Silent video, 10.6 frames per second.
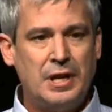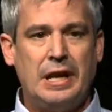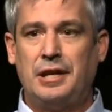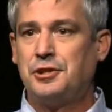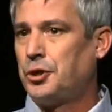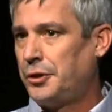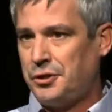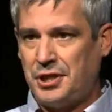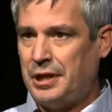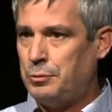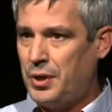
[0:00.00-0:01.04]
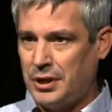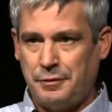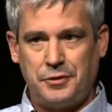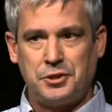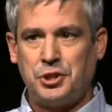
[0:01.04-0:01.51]
And so they're saying, well,
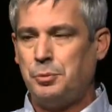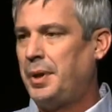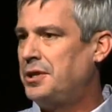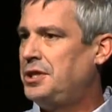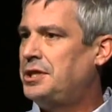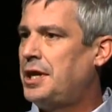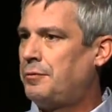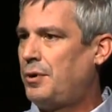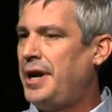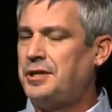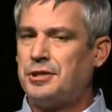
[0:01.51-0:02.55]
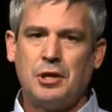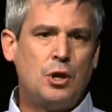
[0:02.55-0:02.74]
if the chimpanzees have rights,